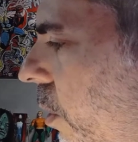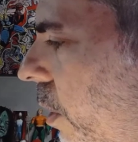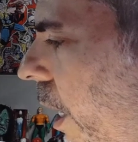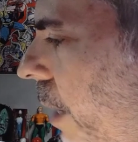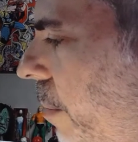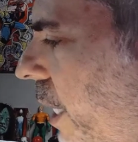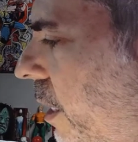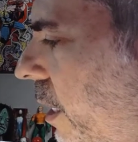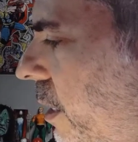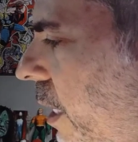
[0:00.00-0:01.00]
I made
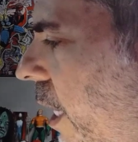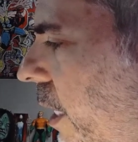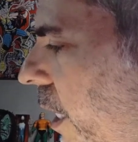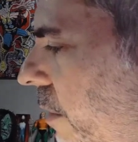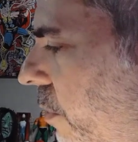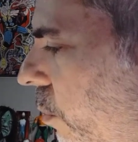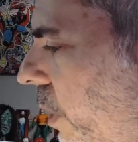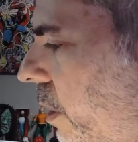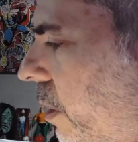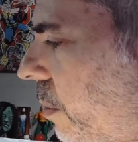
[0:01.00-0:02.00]
this line even
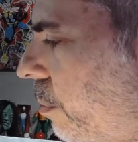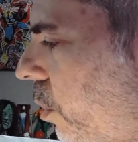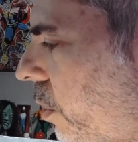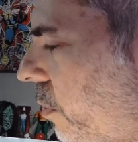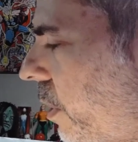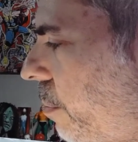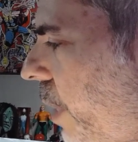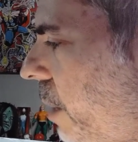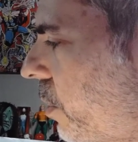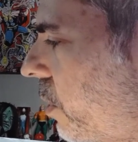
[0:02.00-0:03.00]
with the border of the
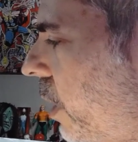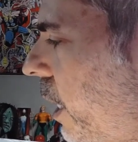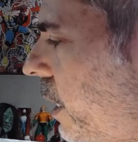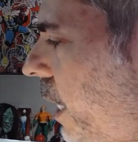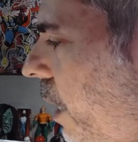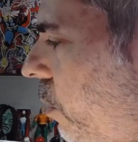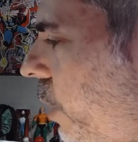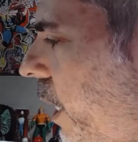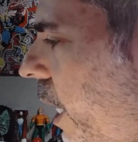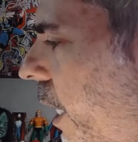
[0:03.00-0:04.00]
paper. Now
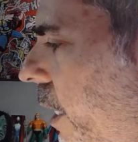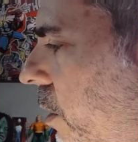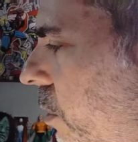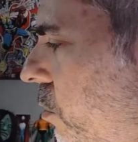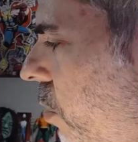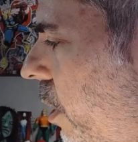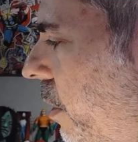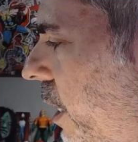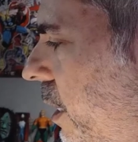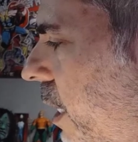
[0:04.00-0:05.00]
when I draw
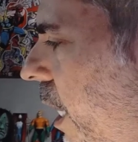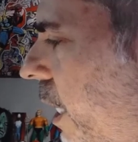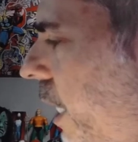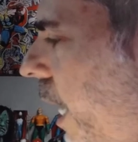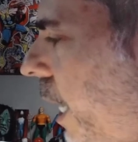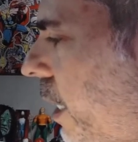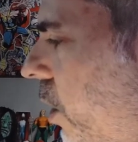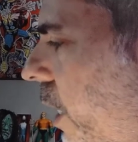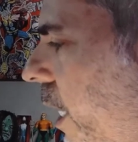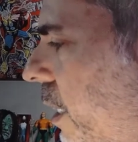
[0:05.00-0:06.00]
this line, I
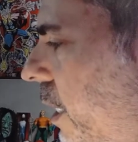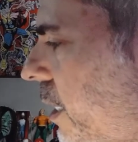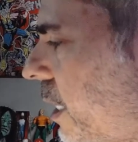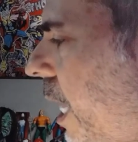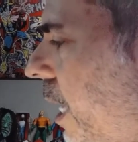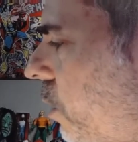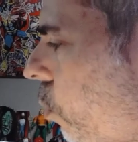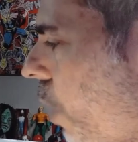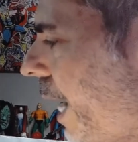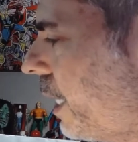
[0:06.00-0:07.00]
look at this line
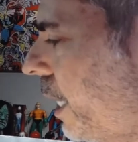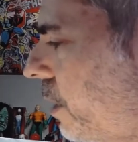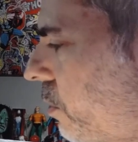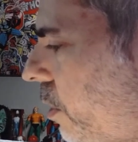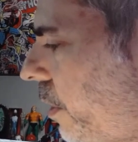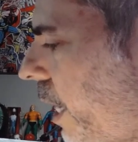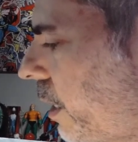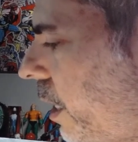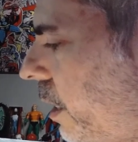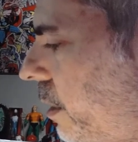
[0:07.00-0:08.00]
while I draw that
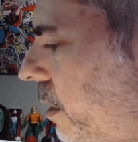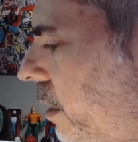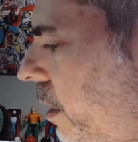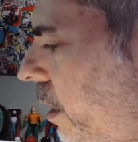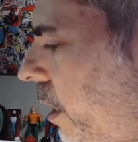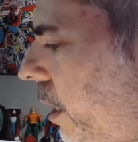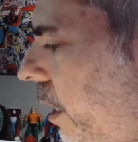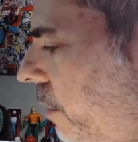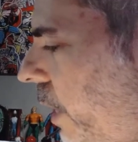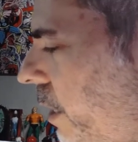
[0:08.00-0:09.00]
line.
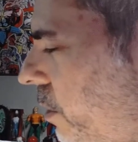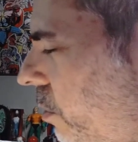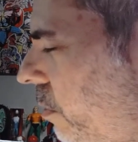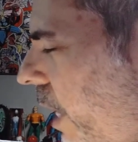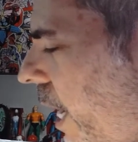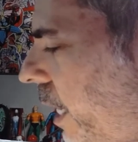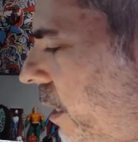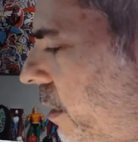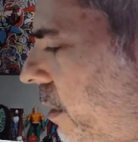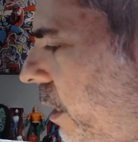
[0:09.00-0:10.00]
If I do that,
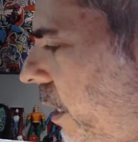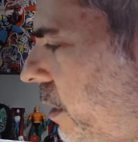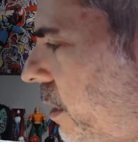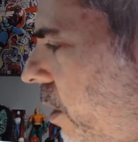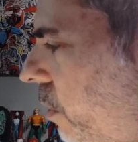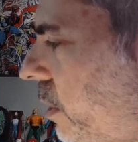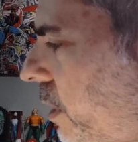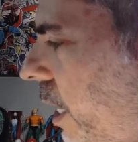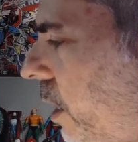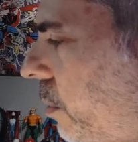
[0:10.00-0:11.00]
it's going to
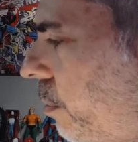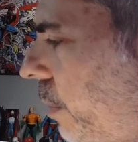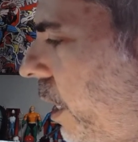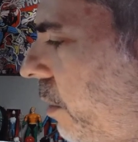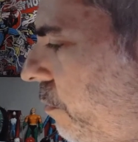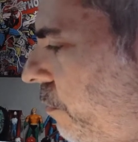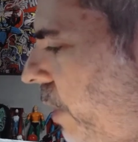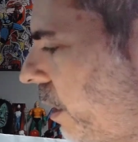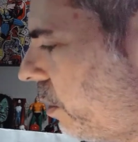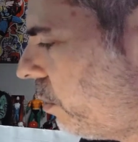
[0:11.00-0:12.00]
help me
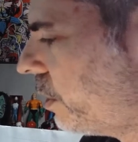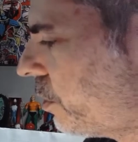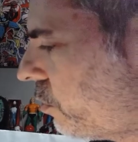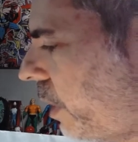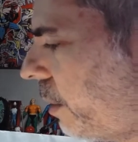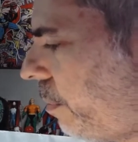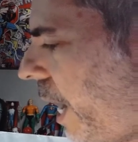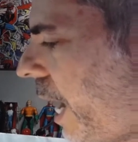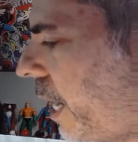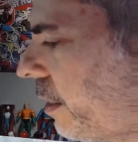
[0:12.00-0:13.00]
follow a straight
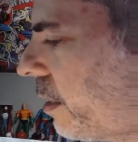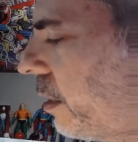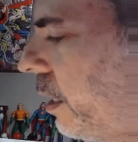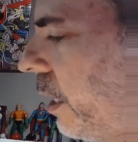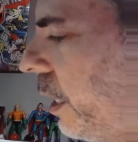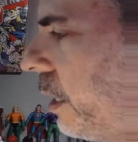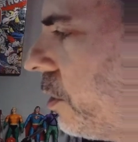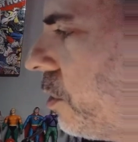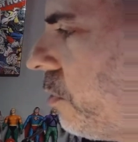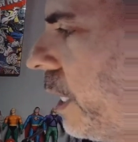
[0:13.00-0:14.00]
path in a
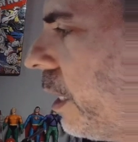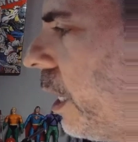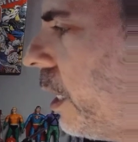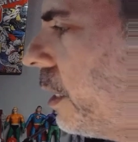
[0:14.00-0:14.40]
straight line.